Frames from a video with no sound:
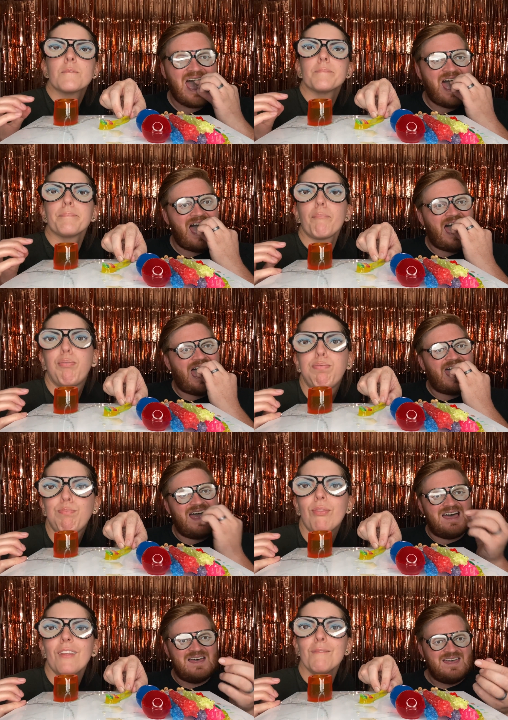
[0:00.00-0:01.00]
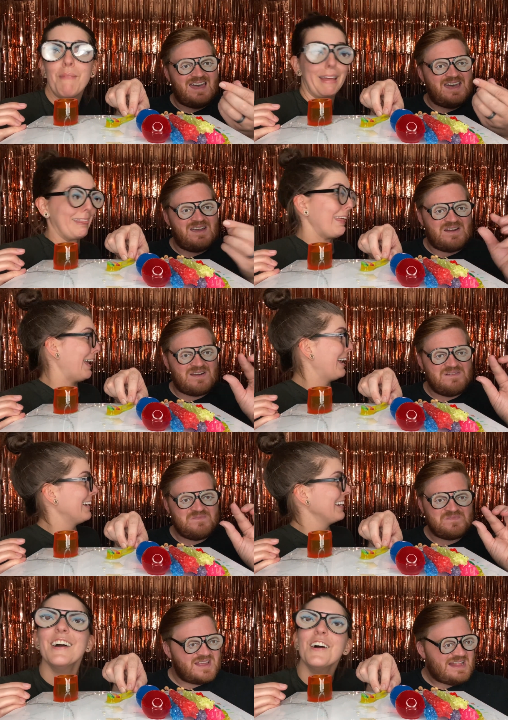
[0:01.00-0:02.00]
Speaker 1: Uh, hair.
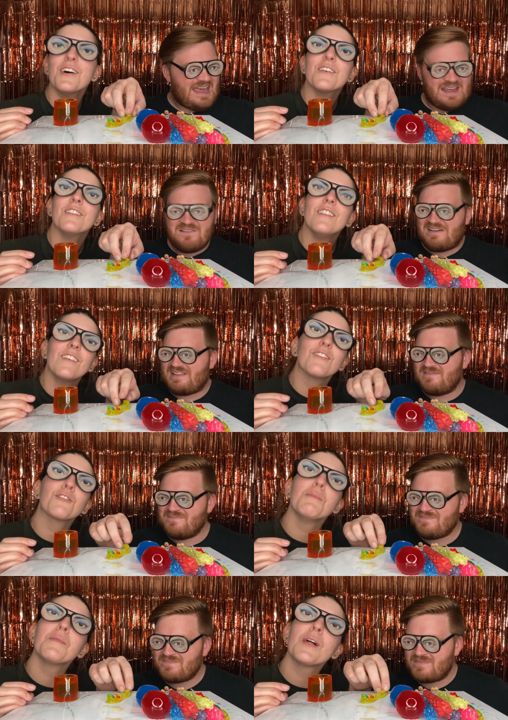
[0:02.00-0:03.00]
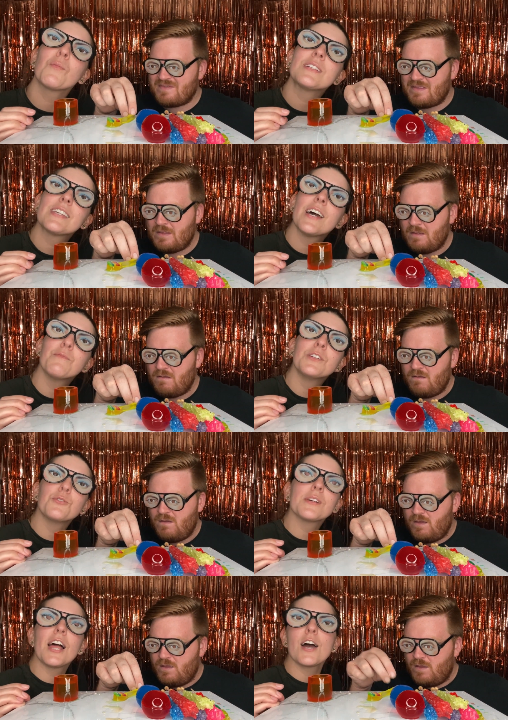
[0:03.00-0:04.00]
You got a hair on it. Remember that one time when
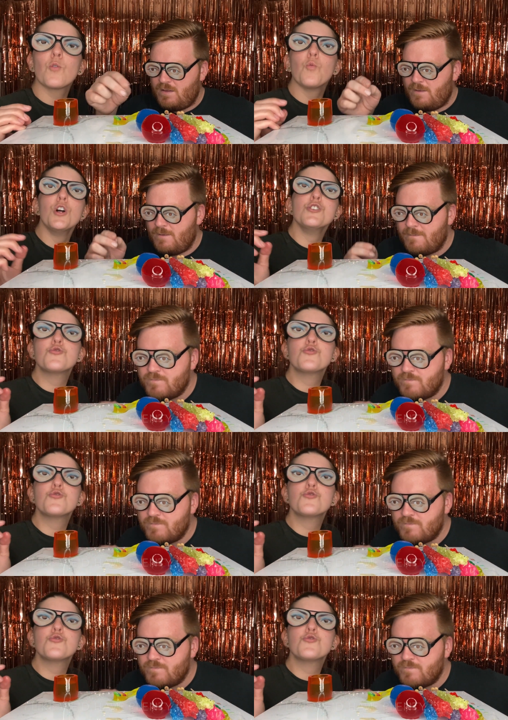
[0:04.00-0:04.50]
you were like, when a